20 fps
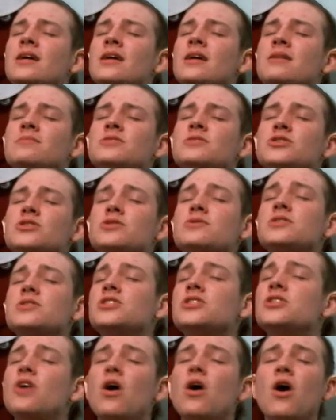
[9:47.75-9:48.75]
I'm so
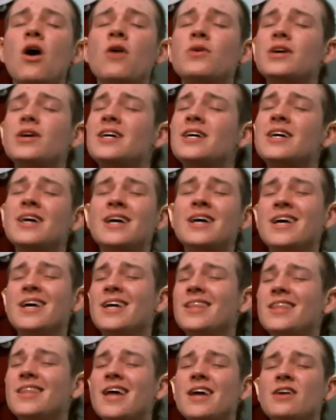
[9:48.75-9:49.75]
sorry
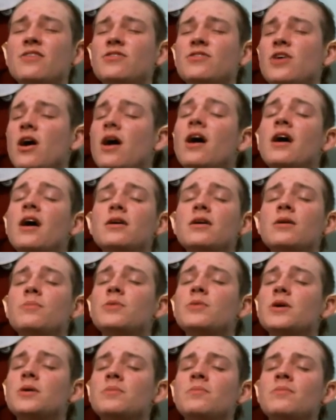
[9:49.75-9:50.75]
that I've gotta
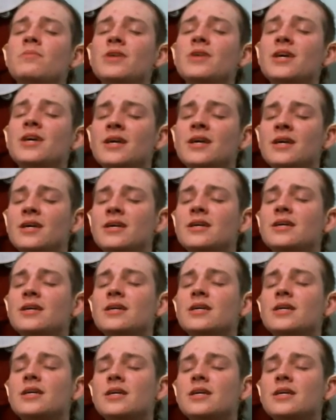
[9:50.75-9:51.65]
be me.